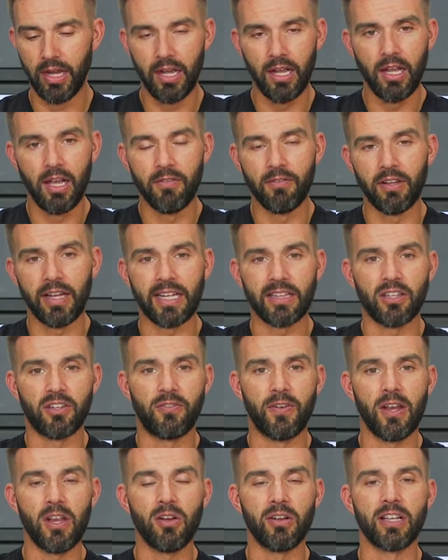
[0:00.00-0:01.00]
If you like this
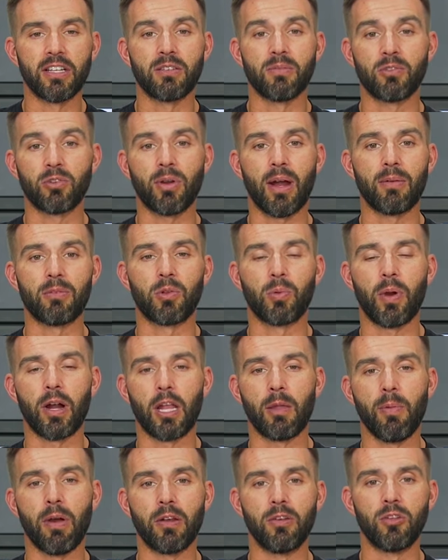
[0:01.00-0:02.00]
video, get subscribed to the
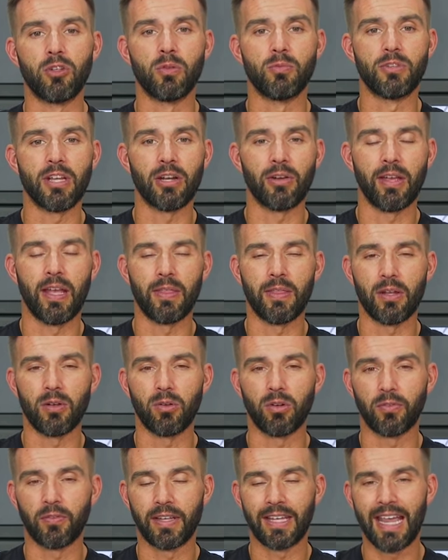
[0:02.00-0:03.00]
Rocky Mountain YouTube channel, hit that
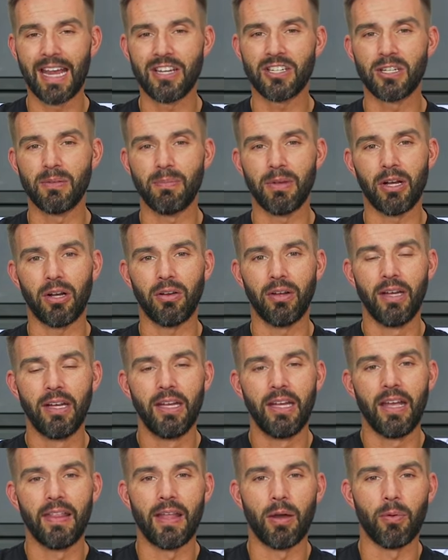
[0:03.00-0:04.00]
notification bell,
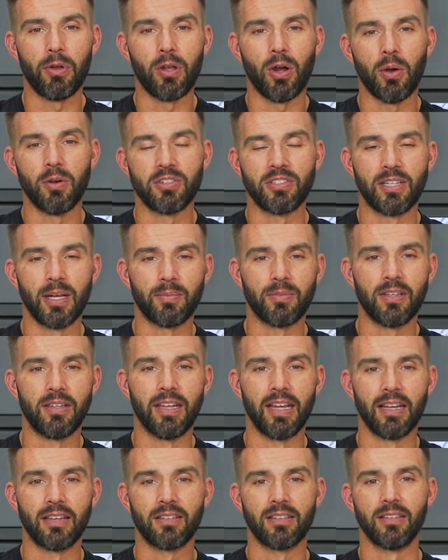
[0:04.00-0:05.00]
and that way you always stay up to
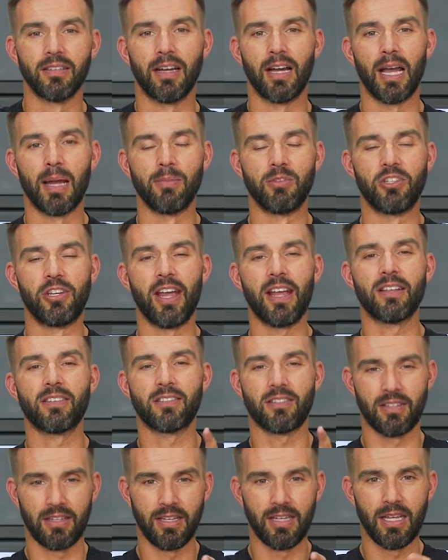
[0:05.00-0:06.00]
date. I am
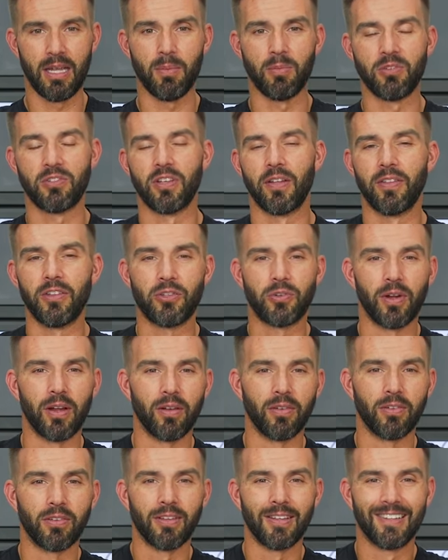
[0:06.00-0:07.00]
Chase, and we'll see you on the
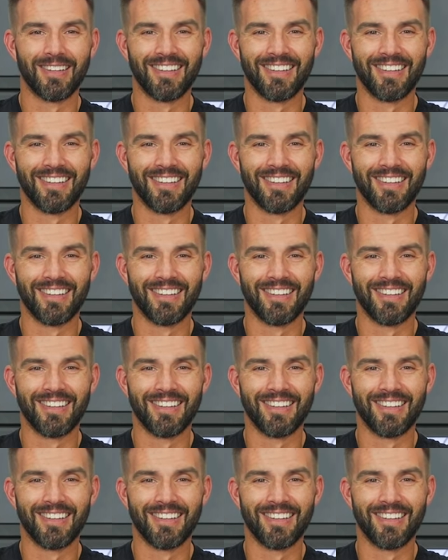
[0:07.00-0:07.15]
trails.